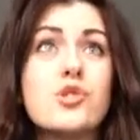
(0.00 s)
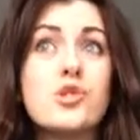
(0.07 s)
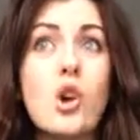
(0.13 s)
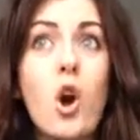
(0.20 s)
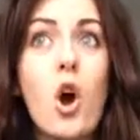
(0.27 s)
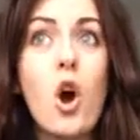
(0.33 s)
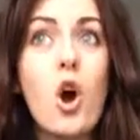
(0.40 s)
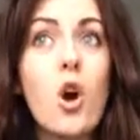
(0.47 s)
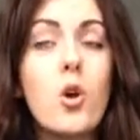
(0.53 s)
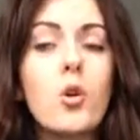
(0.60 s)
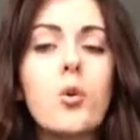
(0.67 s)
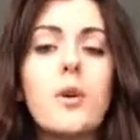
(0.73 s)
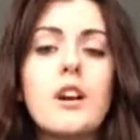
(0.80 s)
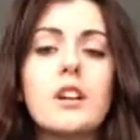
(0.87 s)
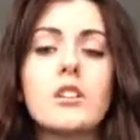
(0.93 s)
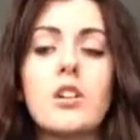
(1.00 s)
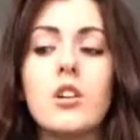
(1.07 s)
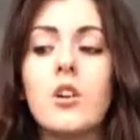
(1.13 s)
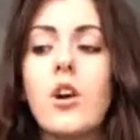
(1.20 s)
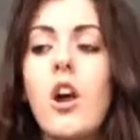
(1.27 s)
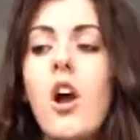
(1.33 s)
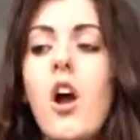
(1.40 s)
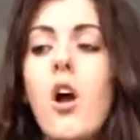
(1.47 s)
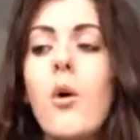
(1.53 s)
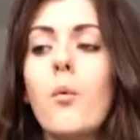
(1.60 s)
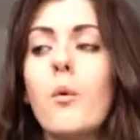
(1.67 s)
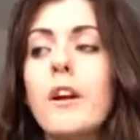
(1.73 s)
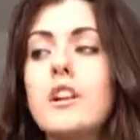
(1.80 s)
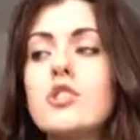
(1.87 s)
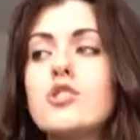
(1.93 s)
so quick though,
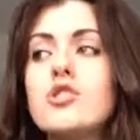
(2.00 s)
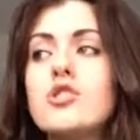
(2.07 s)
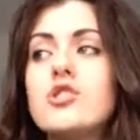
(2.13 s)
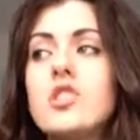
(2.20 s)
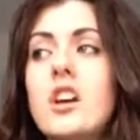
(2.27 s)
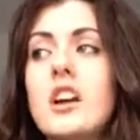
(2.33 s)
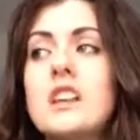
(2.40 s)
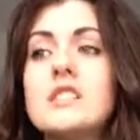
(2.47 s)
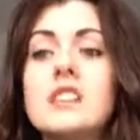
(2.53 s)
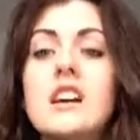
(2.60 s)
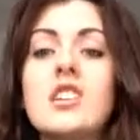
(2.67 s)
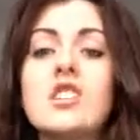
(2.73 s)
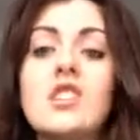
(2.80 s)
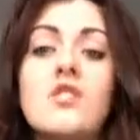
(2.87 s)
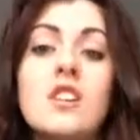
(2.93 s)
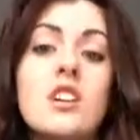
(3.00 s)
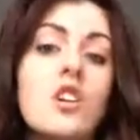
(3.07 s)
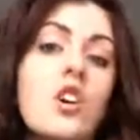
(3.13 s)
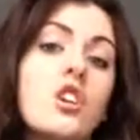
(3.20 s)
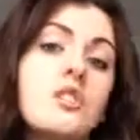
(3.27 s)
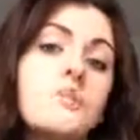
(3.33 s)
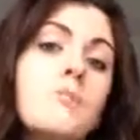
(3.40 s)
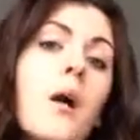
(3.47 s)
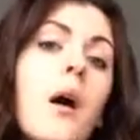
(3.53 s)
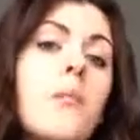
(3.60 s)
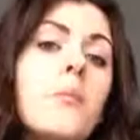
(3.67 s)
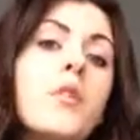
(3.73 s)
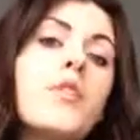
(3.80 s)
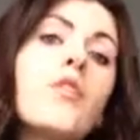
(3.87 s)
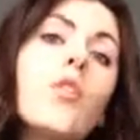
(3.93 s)
which is actually really good.
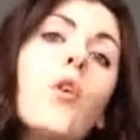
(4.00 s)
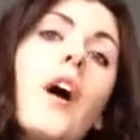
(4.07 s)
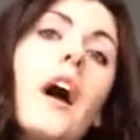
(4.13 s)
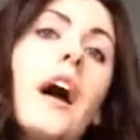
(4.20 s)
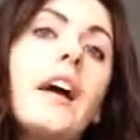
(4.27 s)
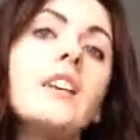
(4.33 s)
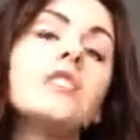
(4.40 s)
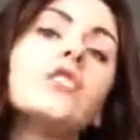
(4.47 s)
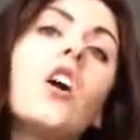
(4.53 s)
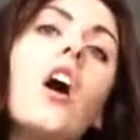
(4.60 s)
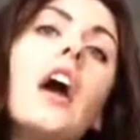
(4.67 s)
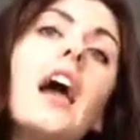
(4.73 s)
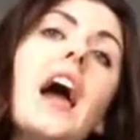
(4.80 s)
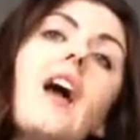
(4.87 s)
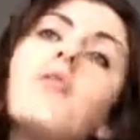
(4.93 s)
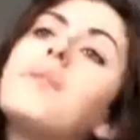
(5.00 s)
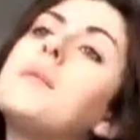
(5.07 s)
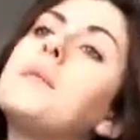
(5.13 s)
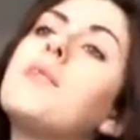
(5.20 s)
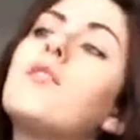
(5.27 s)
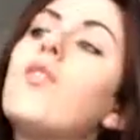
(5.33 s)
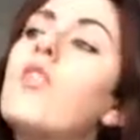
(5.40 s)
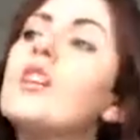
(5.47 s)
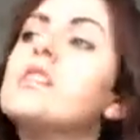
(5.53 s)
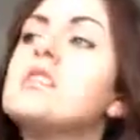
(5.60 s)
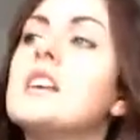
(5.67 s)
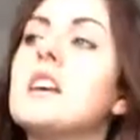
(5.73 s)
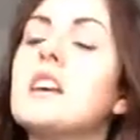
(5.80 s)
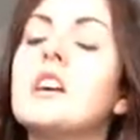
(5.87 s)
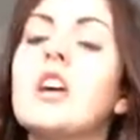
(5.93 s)
But beforehand I have been
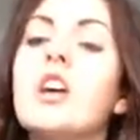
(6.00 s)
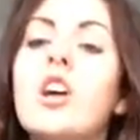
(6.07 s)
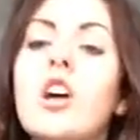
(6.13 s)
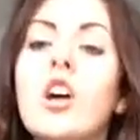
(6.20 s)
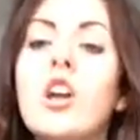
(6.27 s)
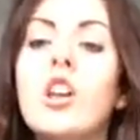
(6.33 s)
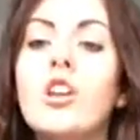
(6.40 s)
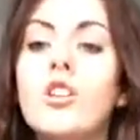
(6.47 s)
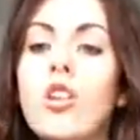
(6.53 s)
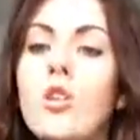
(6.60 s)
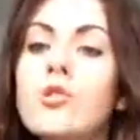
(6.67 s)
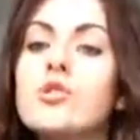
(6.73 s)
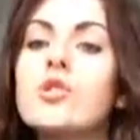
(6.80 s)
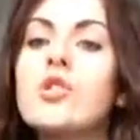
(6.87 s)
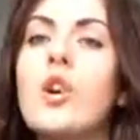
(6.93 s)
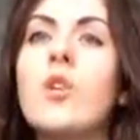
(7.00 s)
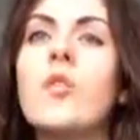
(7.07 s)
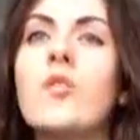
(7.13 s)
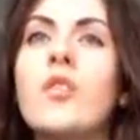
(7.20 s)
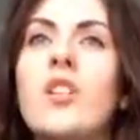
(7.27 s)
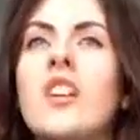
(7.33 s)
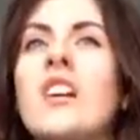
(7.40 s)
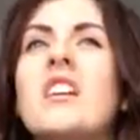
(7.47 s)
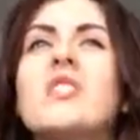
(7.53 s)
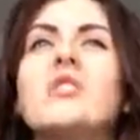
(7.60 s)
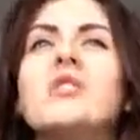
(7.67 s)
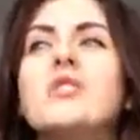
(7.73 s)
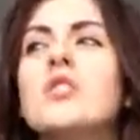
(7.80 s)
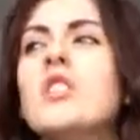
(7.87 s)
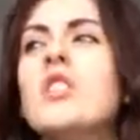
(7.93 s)
revising non-stop for like
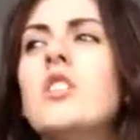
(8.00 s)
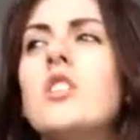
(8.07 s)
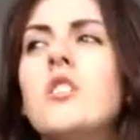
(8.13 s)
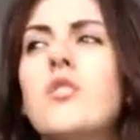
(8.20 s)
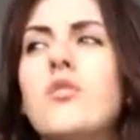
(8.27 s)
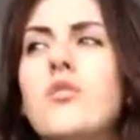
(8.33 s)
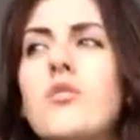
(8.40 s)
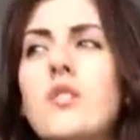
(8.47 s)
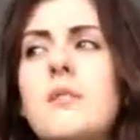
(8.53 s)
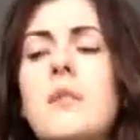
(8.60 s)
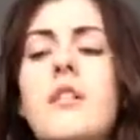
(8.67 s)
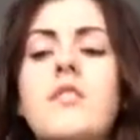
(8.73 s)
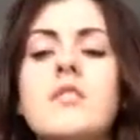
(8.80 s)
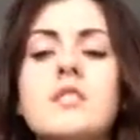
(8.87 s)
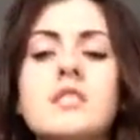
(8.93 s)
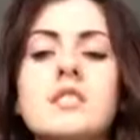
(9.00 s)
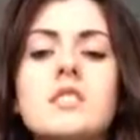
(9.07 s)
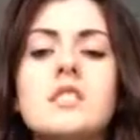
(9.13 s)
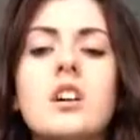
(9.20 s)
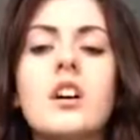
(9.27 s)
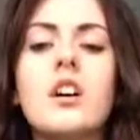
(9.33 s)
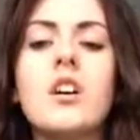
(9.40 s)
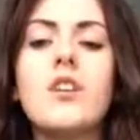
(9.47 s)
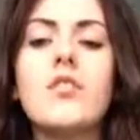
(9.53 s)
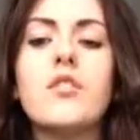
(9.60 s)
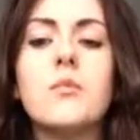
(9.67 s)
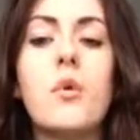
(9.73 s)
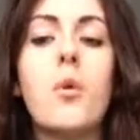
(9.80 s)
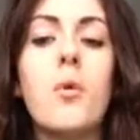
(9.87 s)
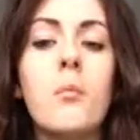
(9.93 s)
3 months
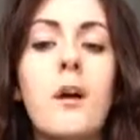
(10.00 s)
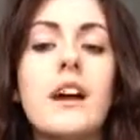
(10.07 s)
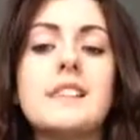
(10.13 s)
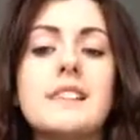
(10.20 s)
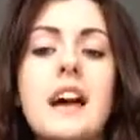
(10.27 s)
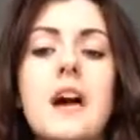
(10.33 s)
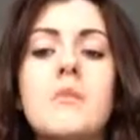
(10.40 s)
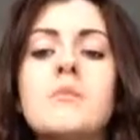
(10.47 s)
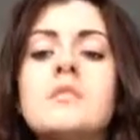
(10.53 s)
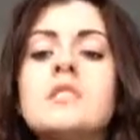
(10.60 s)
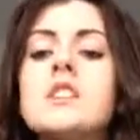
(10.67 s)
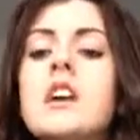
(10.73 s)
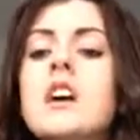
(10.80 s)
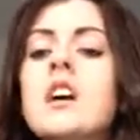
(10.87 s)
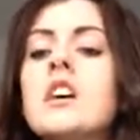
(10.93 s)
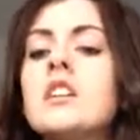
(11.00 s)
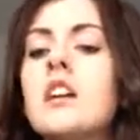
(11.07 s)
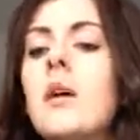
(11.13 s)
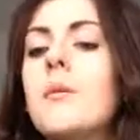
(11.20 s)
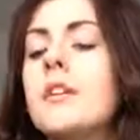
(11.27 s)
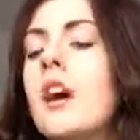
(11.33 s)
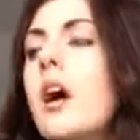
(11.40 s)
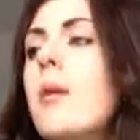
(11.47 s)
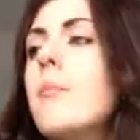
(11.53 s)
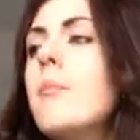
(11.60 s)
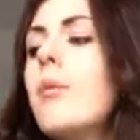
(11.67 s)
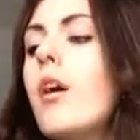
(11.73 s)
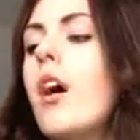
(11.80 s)
from all my exams coming up.